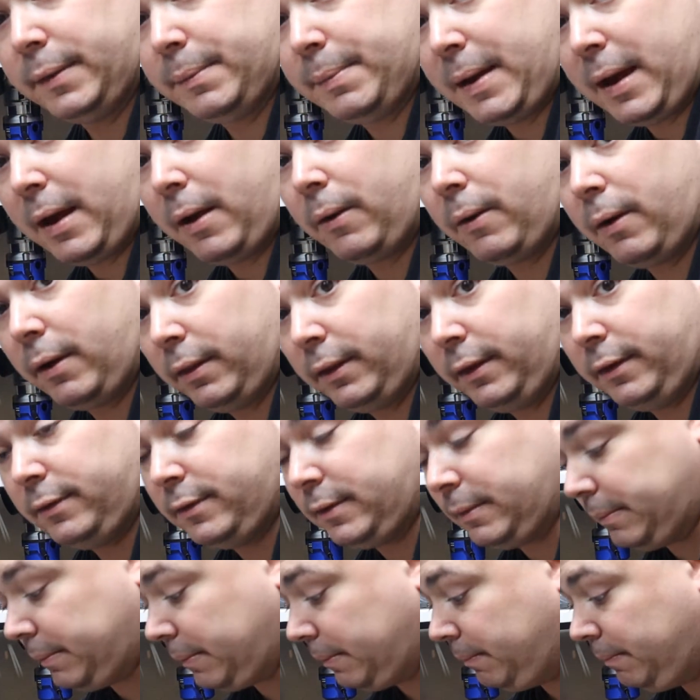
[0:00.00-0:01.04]
the power, at
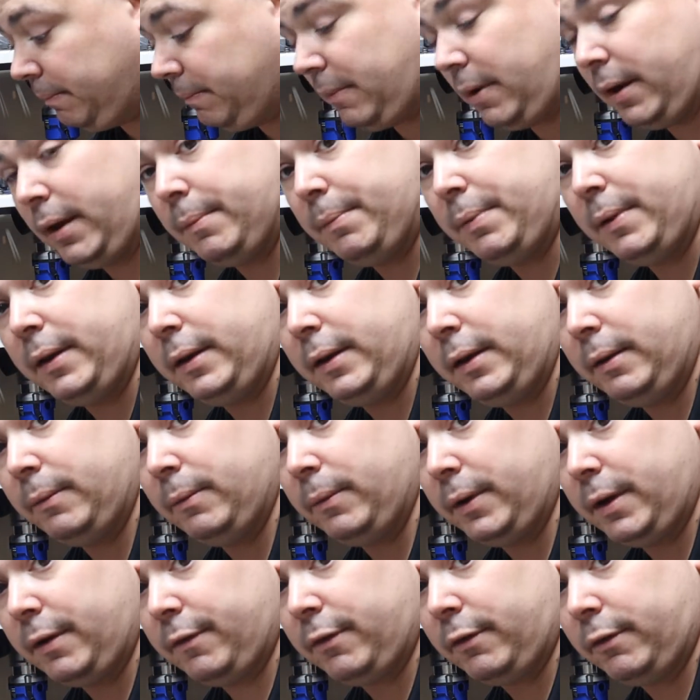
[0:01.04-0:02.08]
least in my
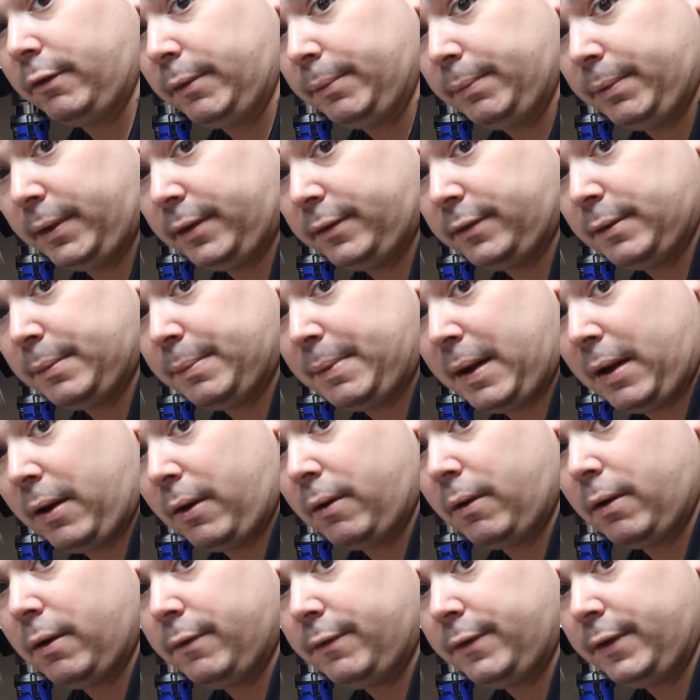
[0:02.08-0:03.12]
opinion, will never replace the
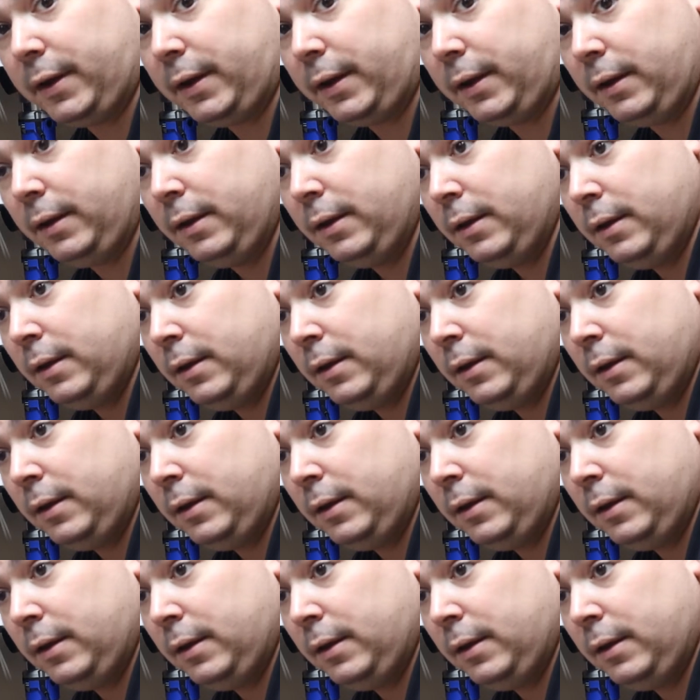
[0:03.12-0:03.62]
power of a